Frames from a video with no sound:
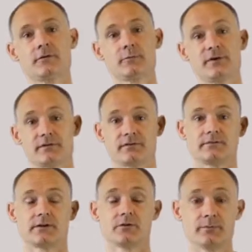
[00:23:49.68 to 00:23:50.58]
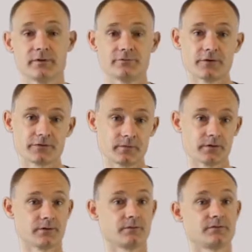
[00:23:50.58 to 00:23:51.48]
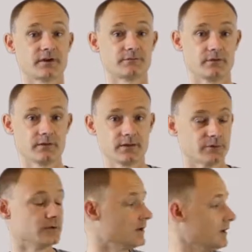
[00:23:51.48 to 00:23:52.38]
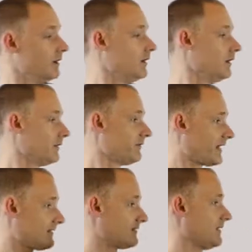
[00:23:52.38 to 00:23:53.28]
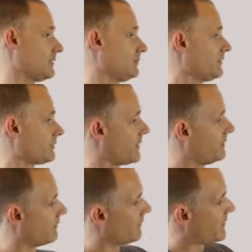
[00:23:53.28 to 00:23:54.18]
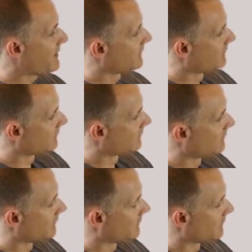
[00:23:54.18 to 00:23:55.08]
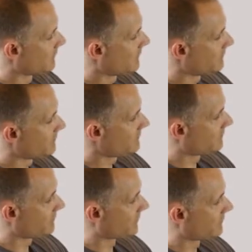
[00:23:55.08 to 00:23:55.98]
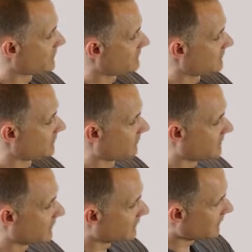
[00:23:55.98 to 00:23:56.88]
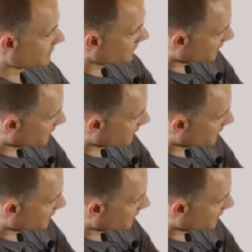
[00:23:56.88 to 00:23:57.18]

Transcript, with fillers: other piece of safety equipment, the first thing we're going to do is check for the label. This has the label. It's right here on the back. You can see everything is legible. It's a little bit scratched up and dinged up.